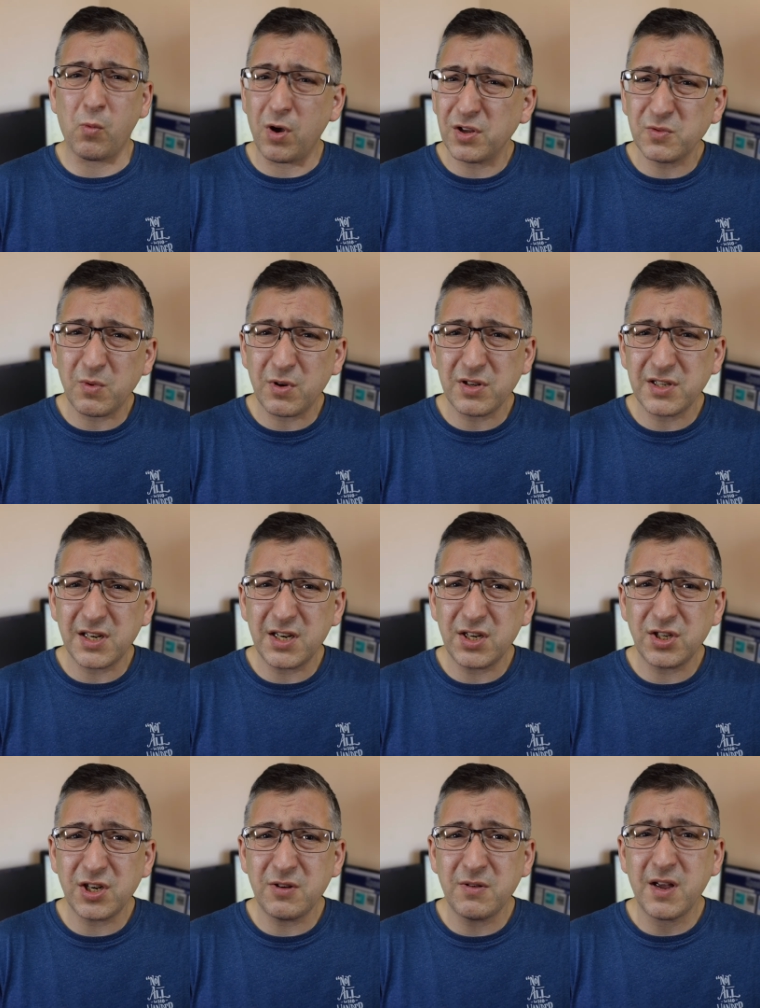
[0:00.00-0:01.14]
was once an
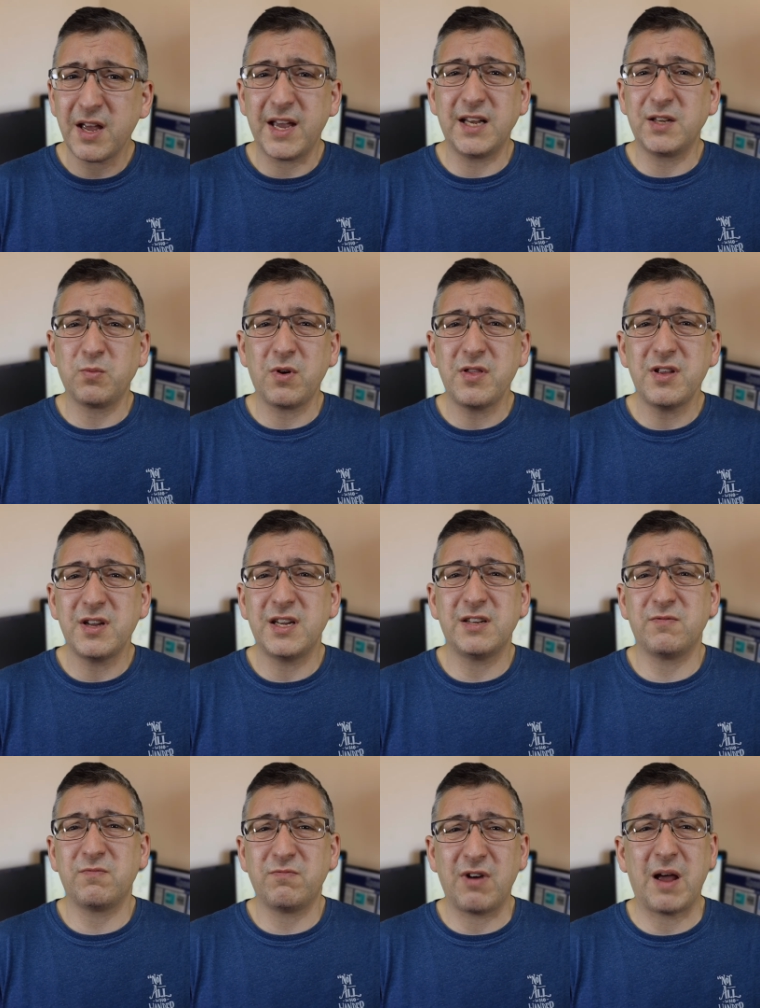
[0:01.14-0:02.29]
issue, it's one that is
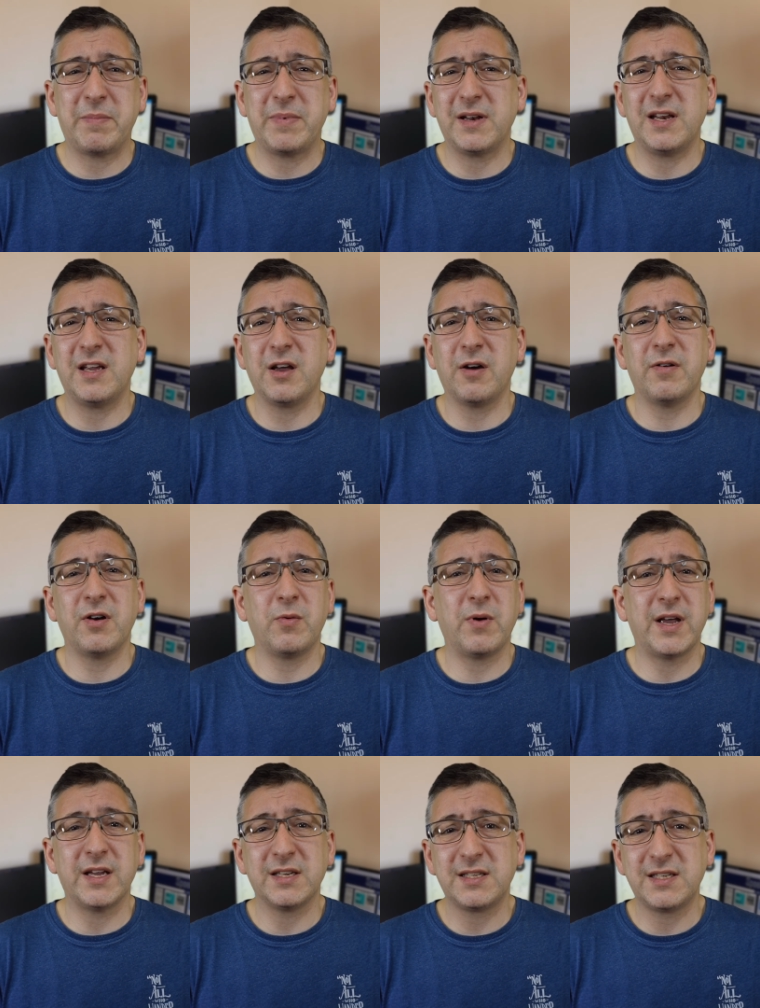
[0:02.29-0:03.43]
rapidly going
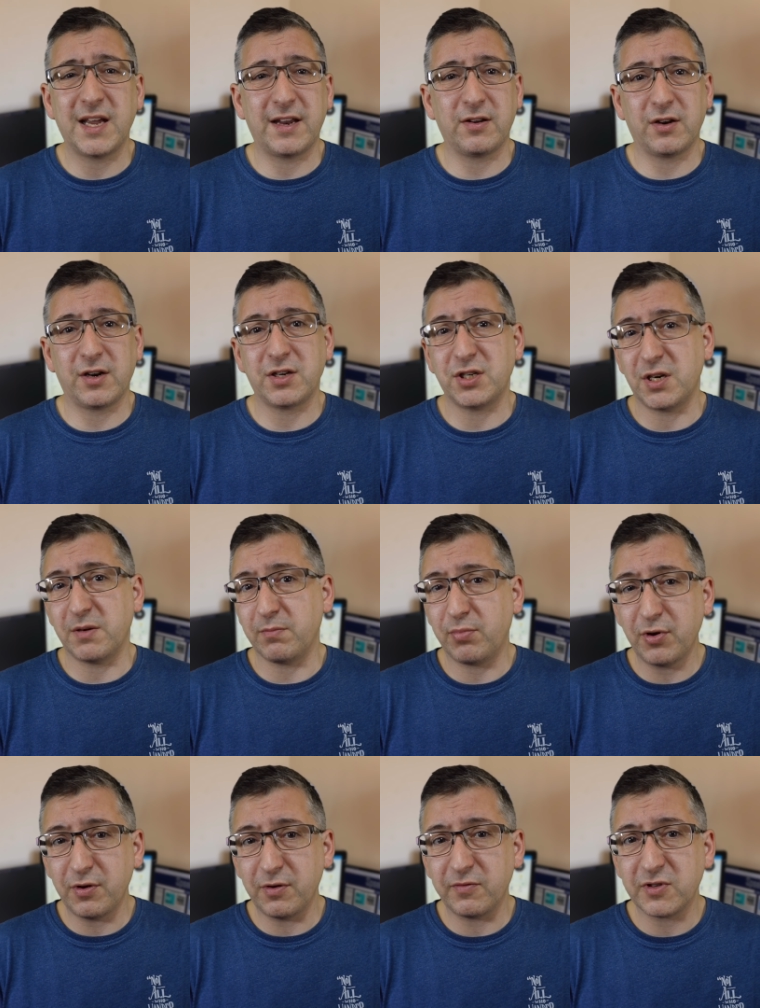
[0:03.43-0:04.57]
away as technology
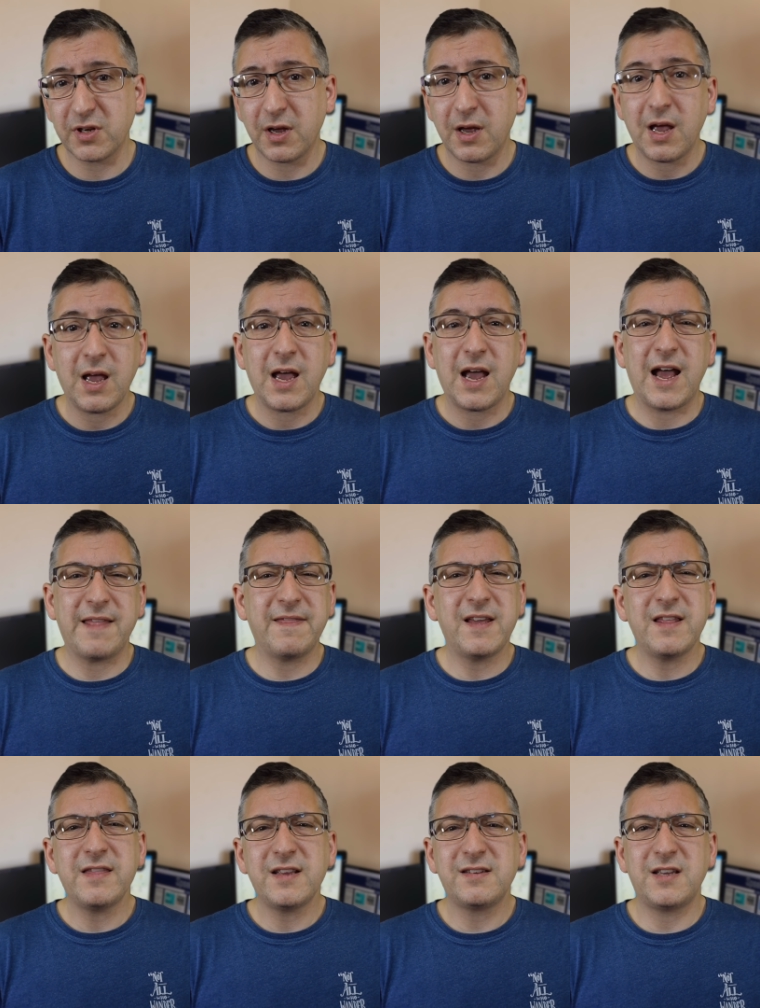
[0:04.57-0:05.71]
improves. And
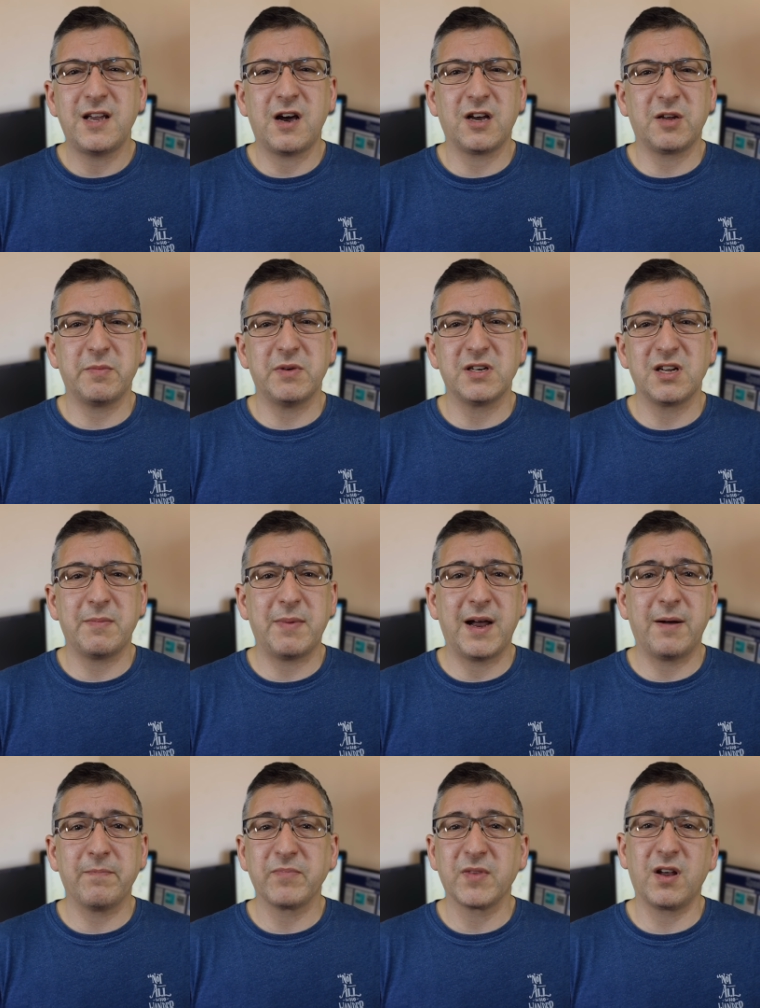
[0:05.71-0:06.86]
then there's the argument
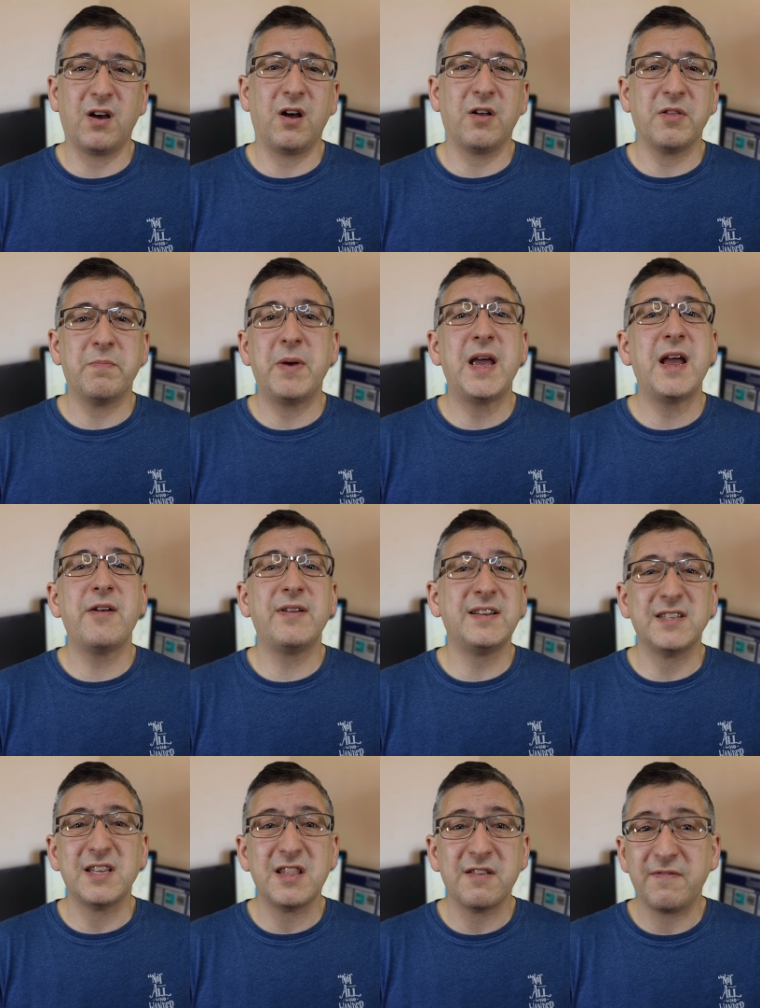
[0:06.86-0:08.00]
about, oh, the
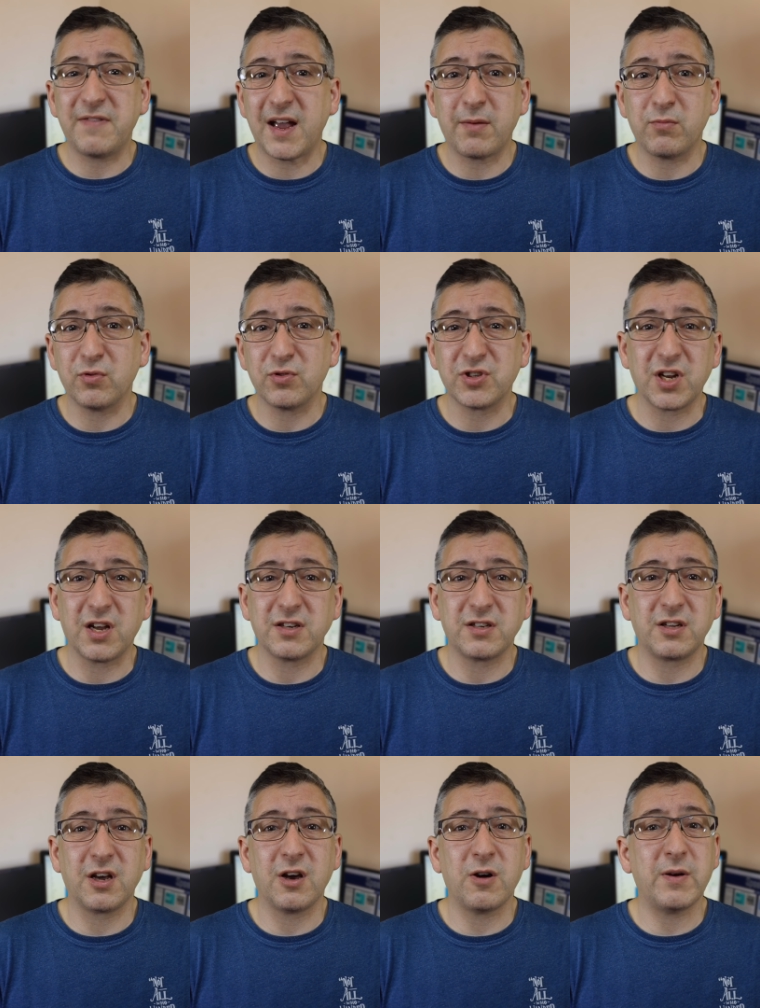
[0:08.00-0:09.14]
bearings in the fan will start to
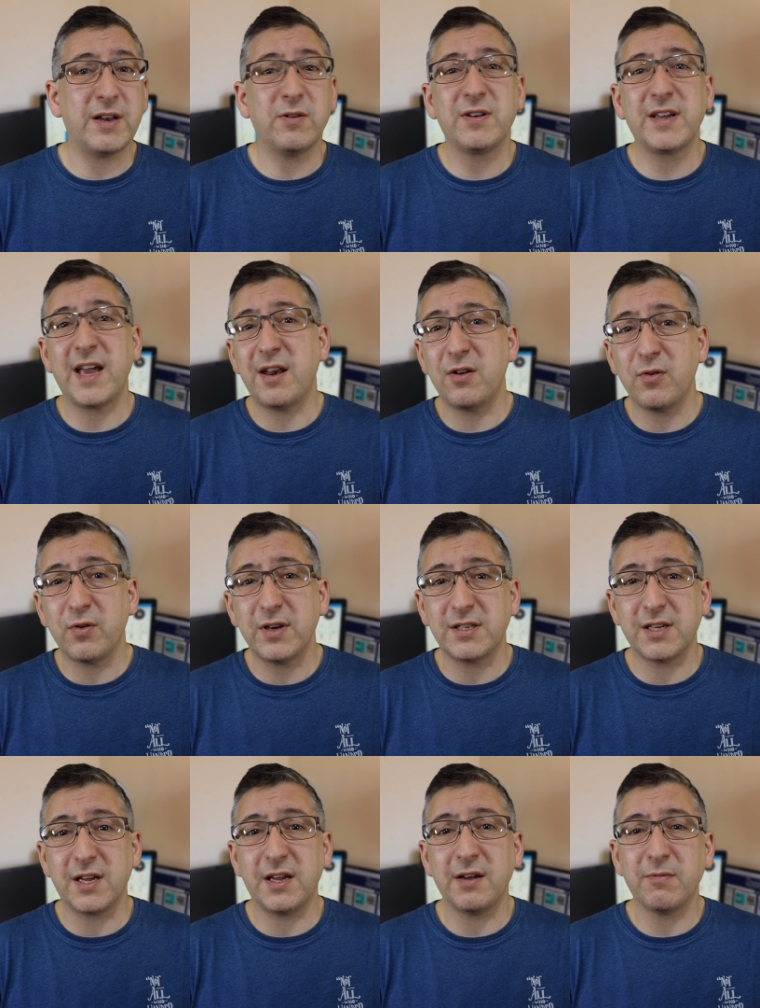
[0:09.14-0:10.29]
go and it'll get
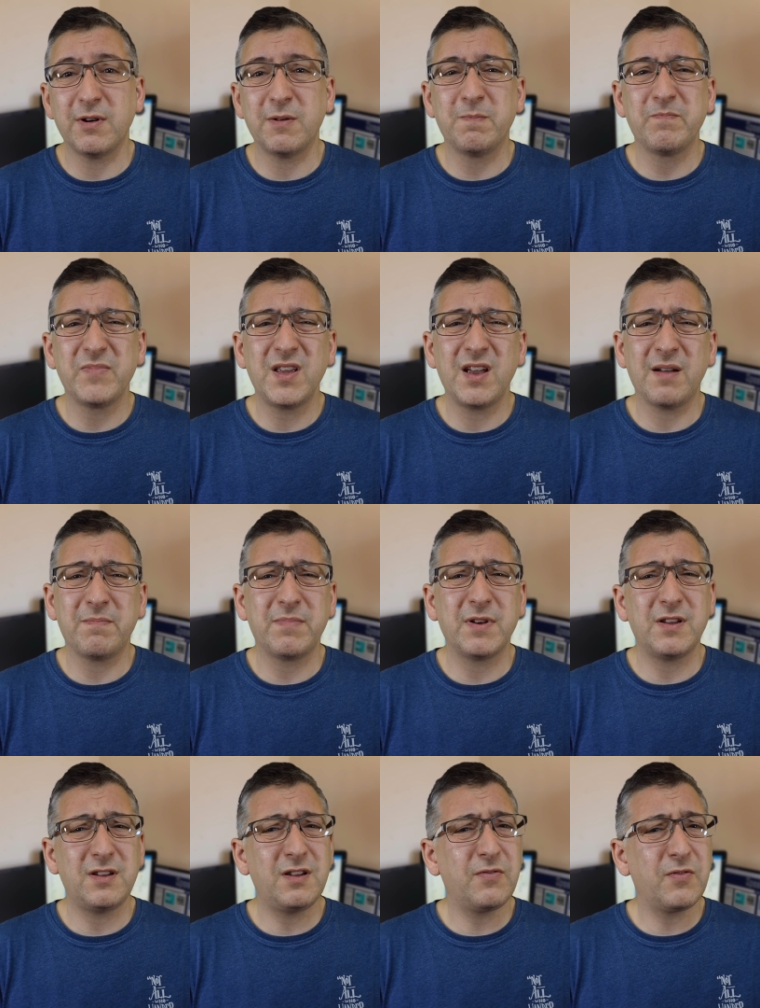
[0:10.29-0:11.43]
noisy. Well, yeah,
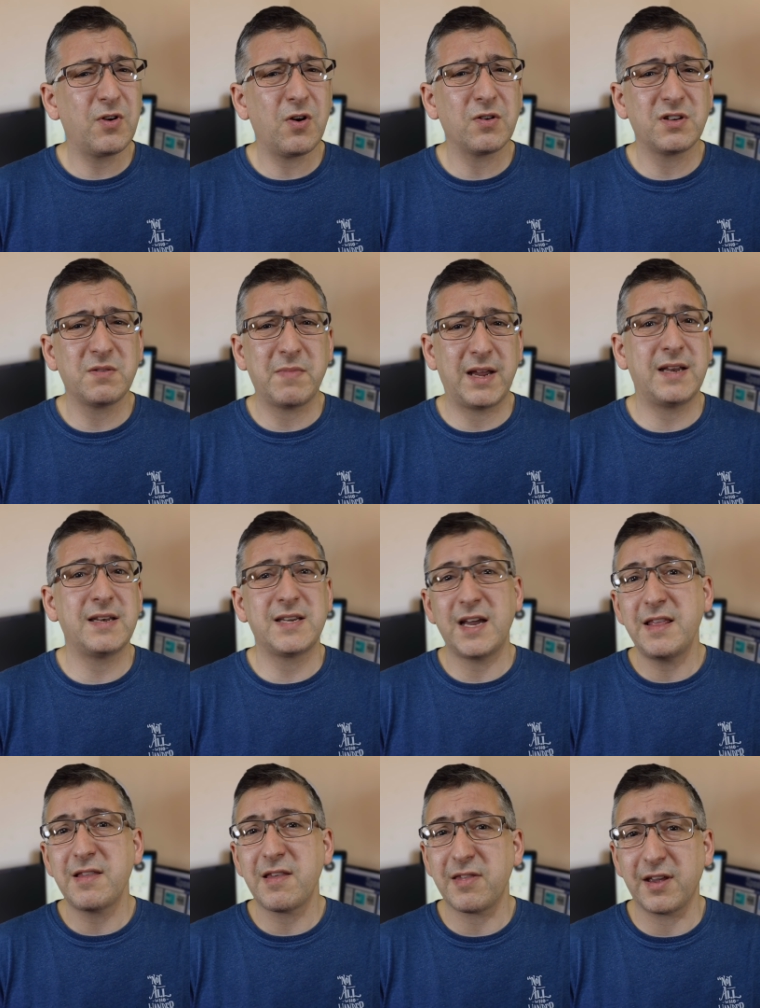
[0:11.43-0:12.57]
but you've got to
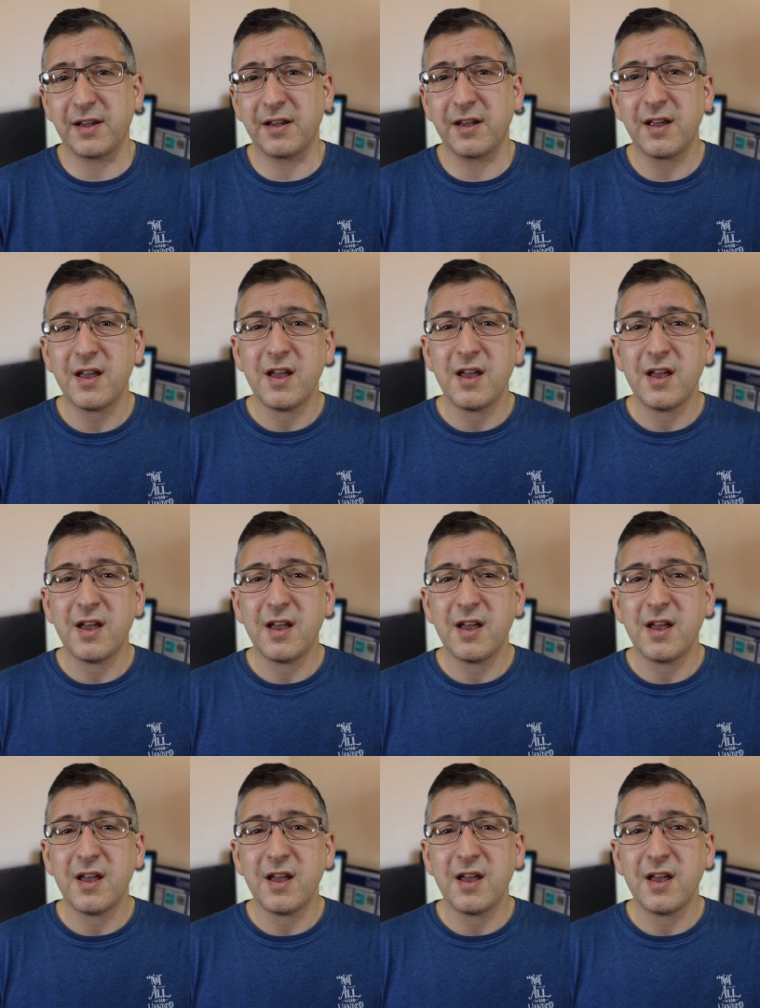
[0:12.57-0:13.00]
maintain the thing.